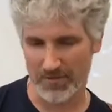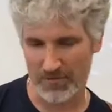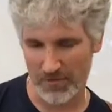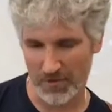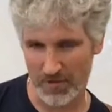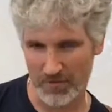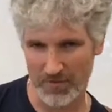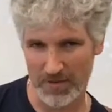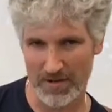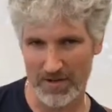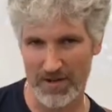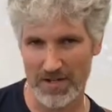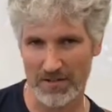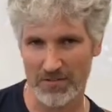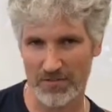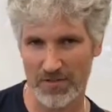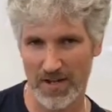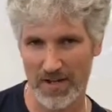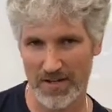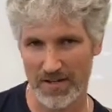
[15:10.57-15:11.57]
So I'm very
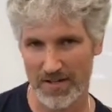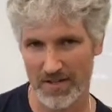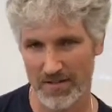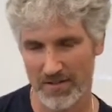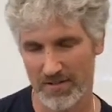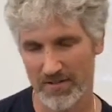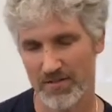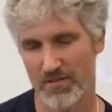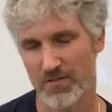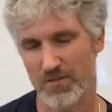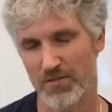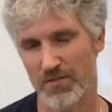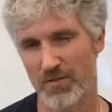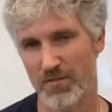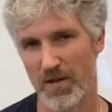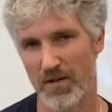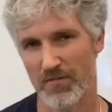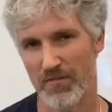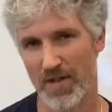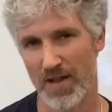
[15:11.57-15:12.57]
excited to see
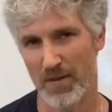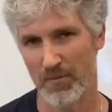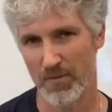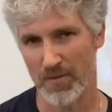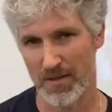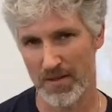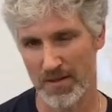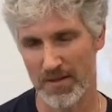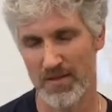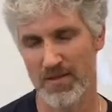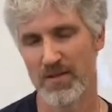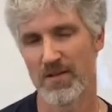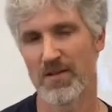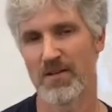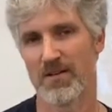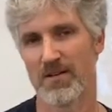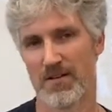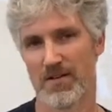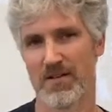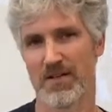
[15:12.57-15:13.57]
my family.
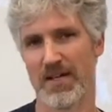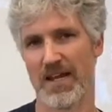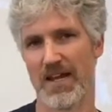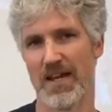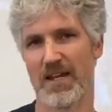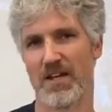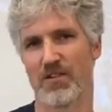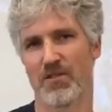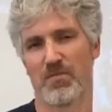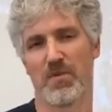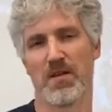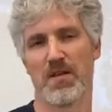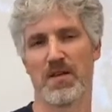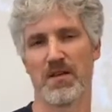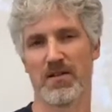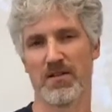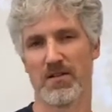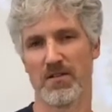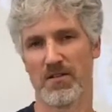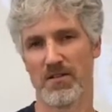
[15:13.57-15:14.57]
Again, it's
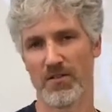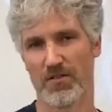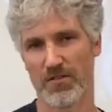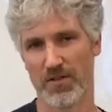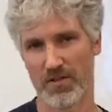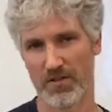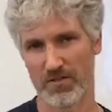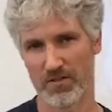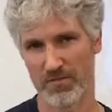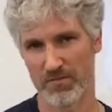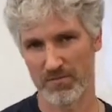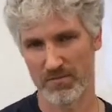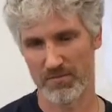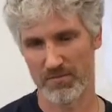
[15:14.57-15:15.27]
been since